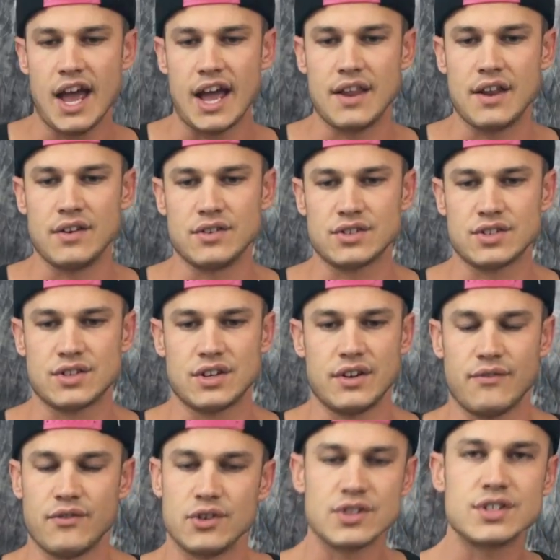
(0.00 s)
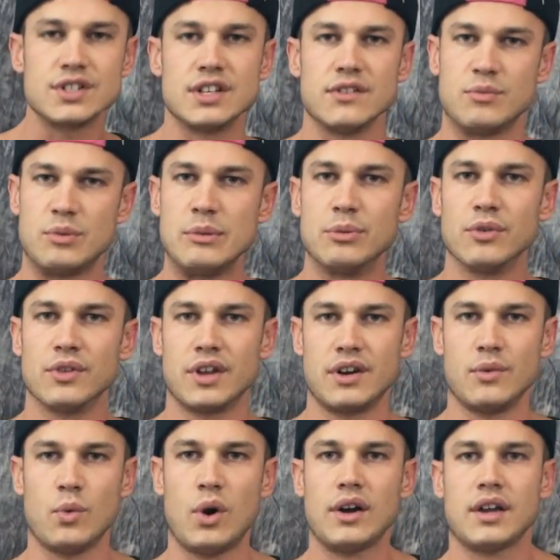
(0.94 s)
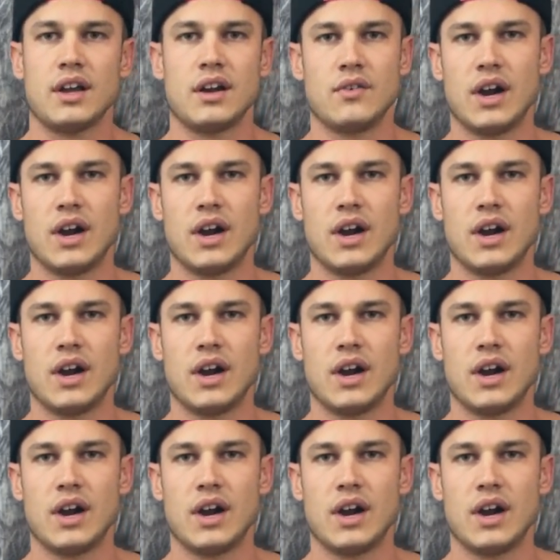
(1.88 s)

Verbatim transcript: And just the diversity of people that are walking